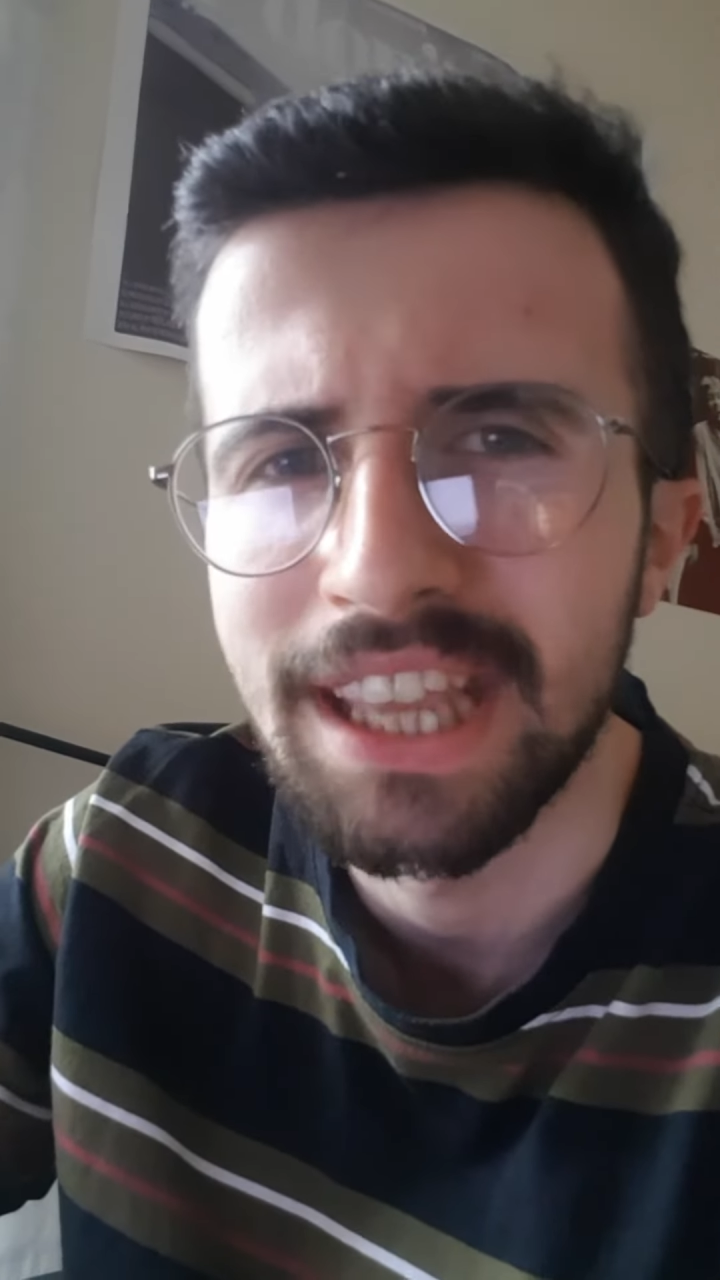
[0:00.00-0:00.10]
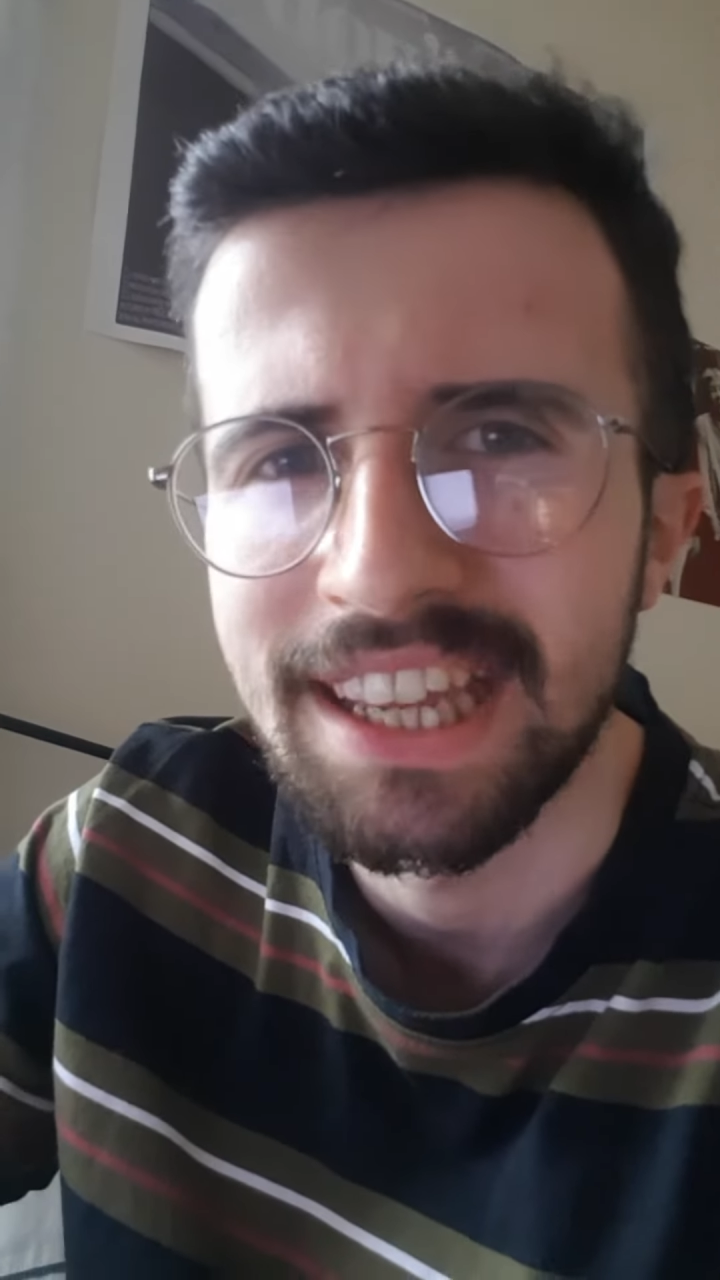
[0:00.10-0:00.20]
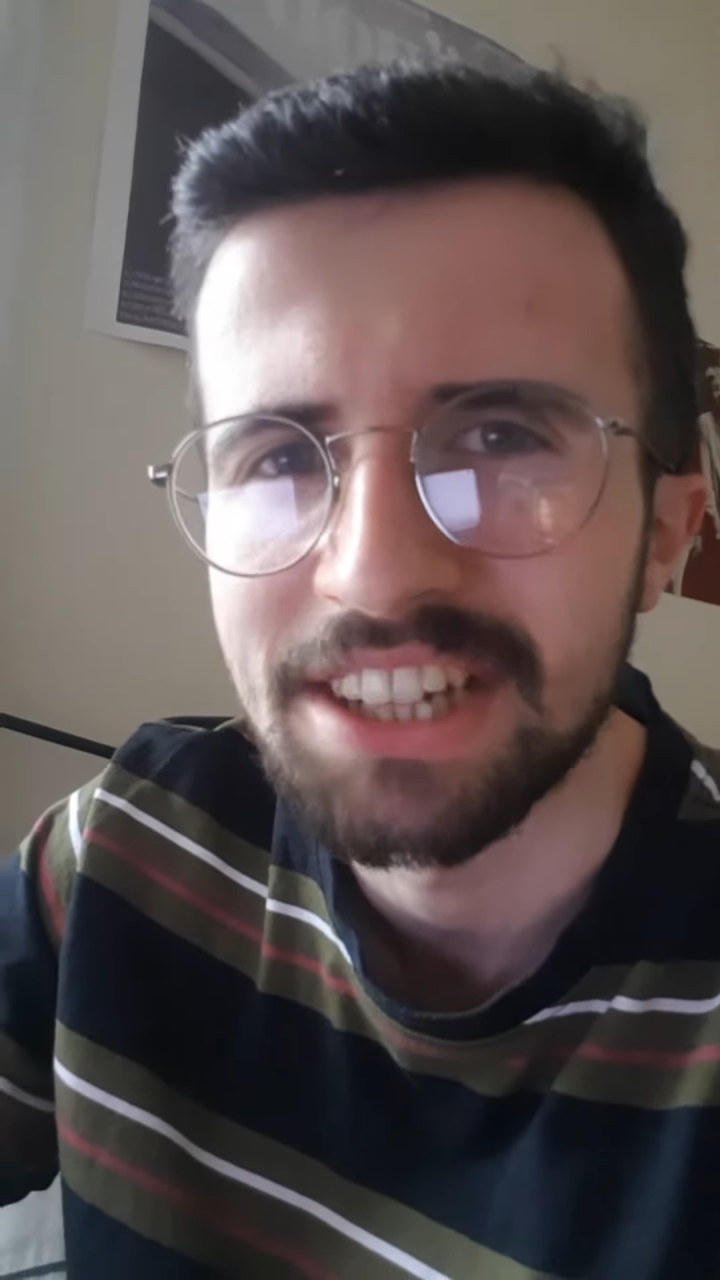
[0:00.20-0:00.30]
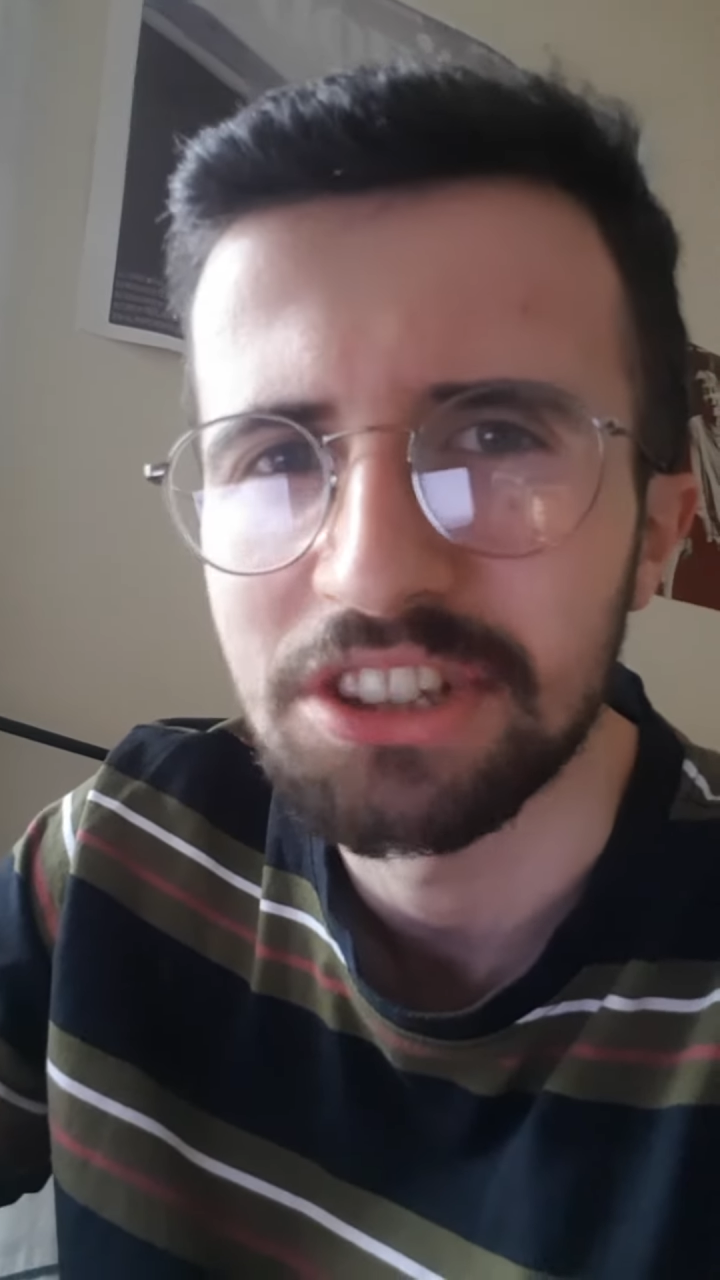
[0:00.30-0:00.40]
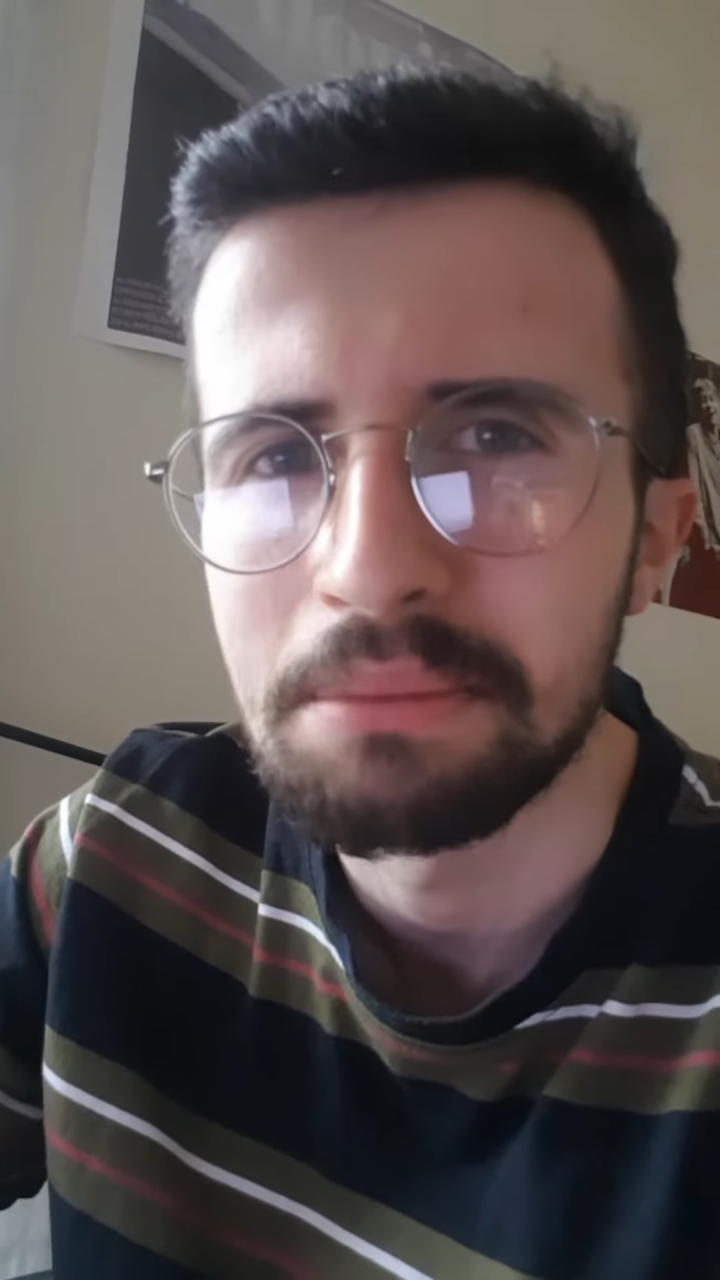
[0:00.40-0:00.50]
can
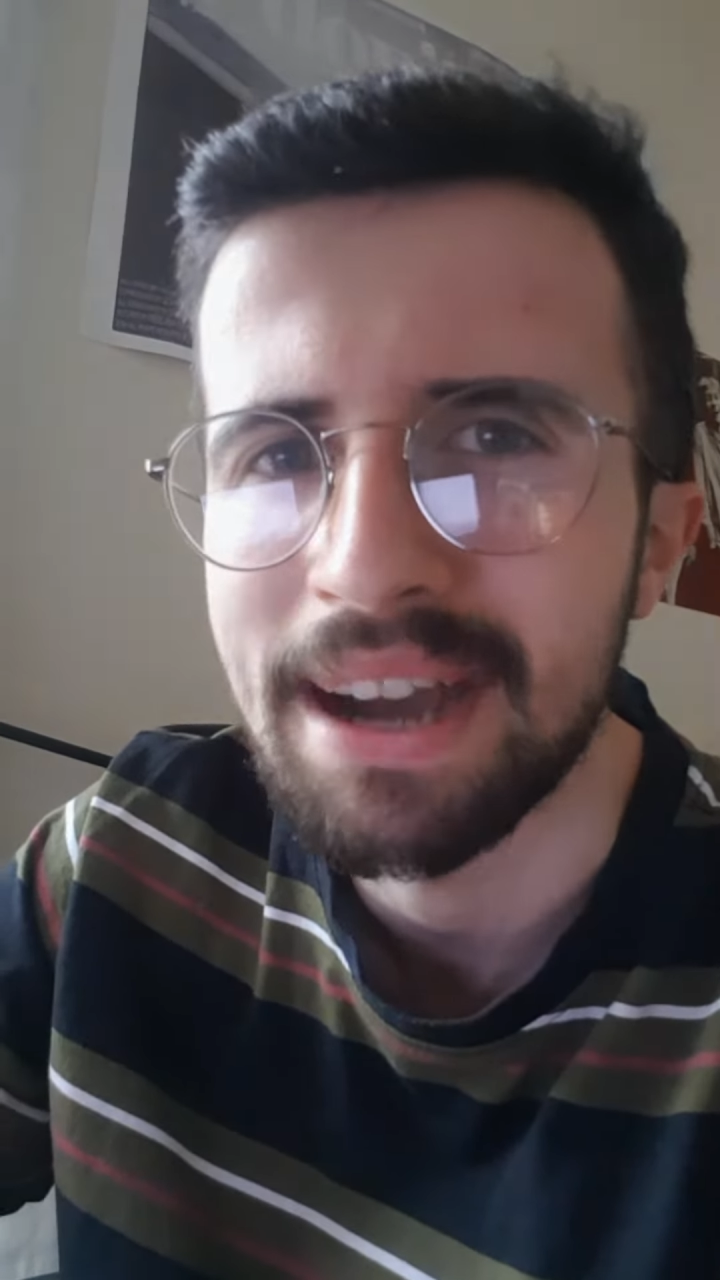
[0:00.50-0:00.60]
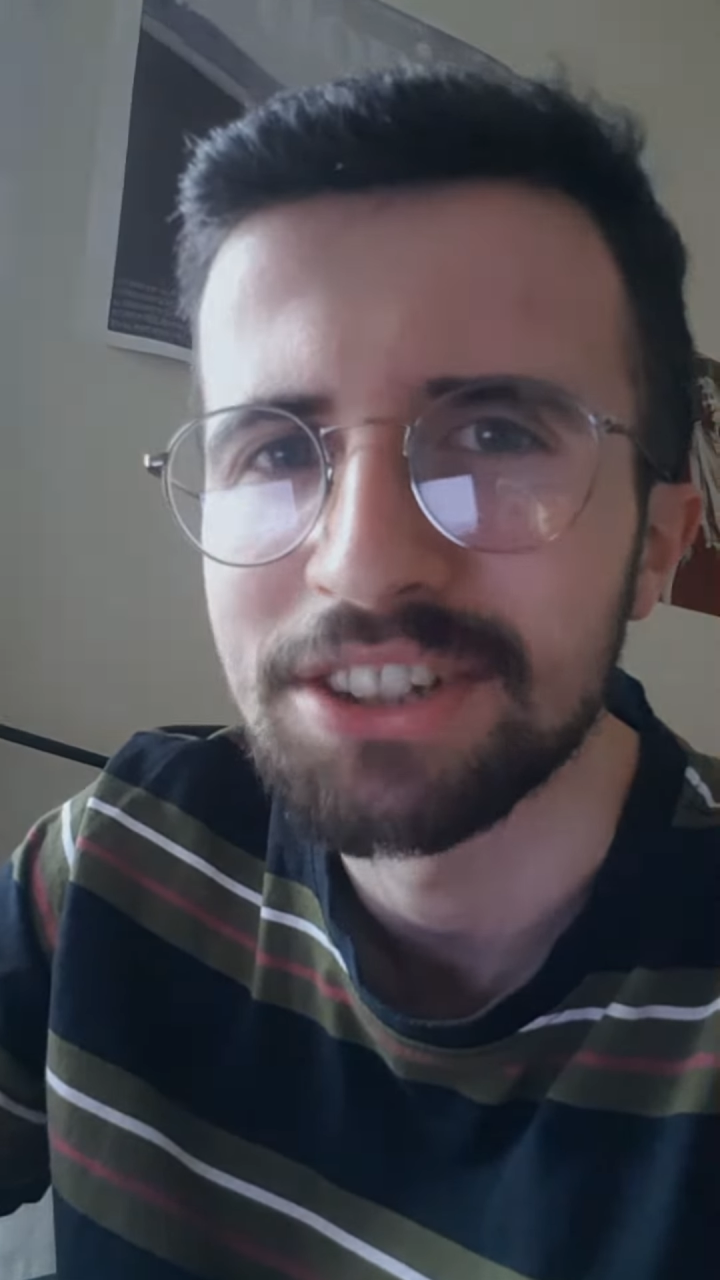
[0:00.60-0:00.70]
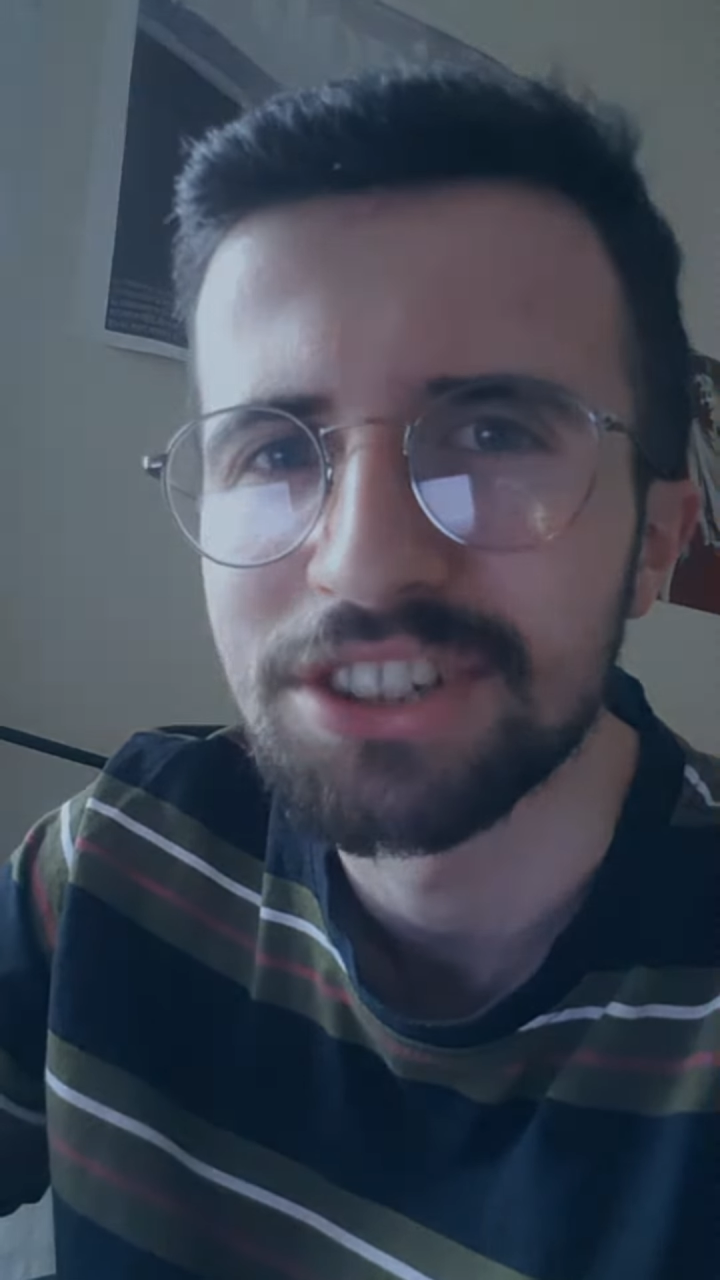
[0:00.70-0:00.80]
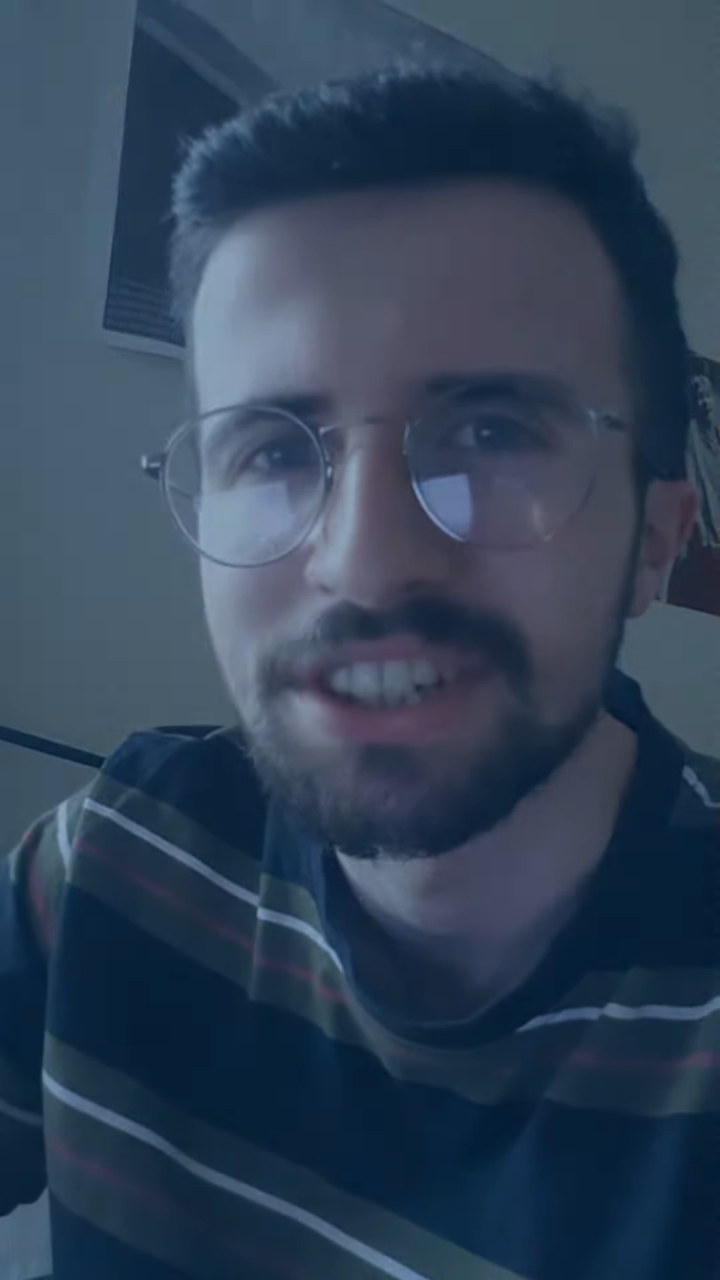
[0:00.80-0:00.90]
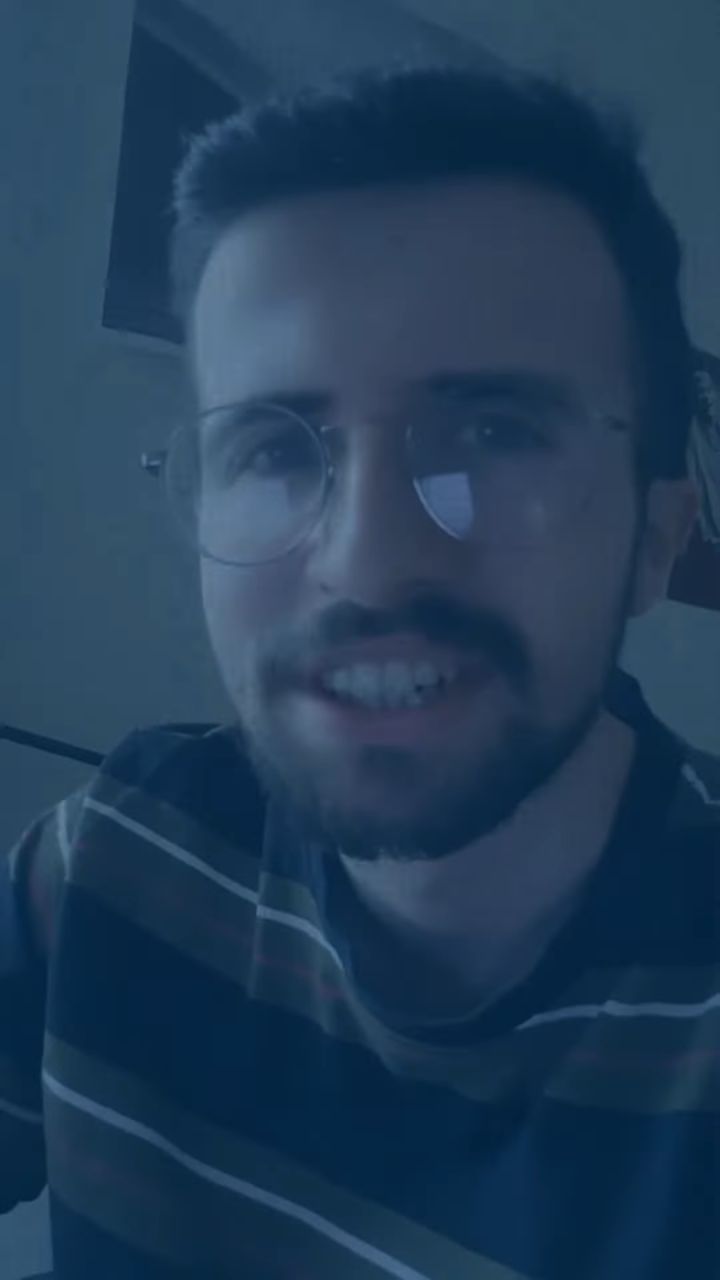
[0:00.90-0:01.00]
actually imagine.